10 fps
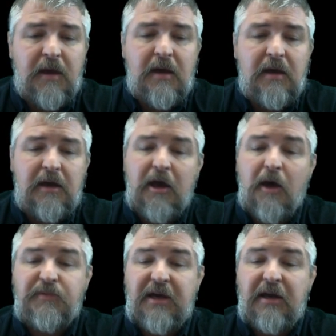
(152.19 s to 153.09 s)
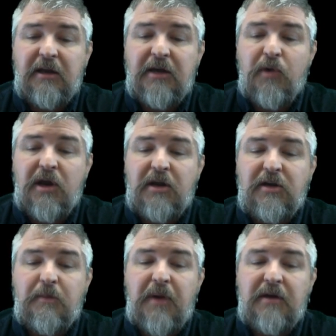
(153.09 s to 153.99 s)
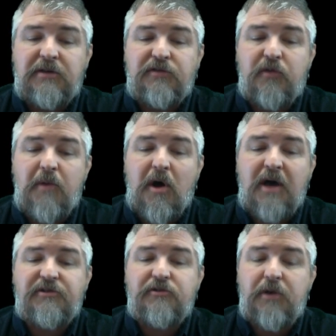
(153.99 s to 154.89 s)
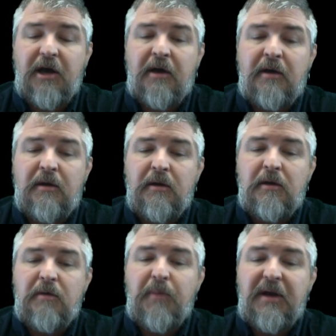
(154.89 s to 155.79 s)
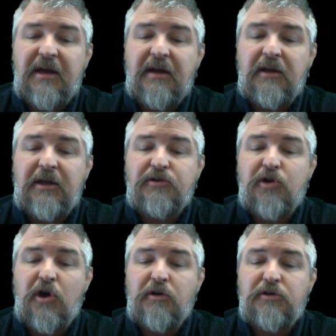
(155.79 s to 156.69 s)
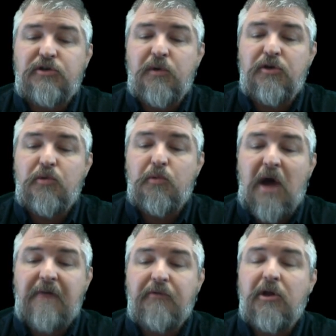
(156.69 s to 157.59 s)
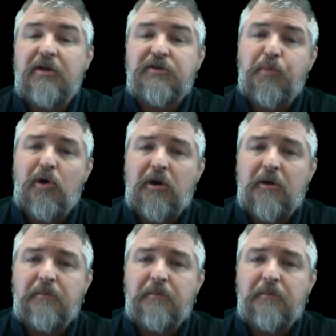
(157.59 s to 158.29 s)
He helped Italy win independence from Austria, but Italy turned into a new rival on its border.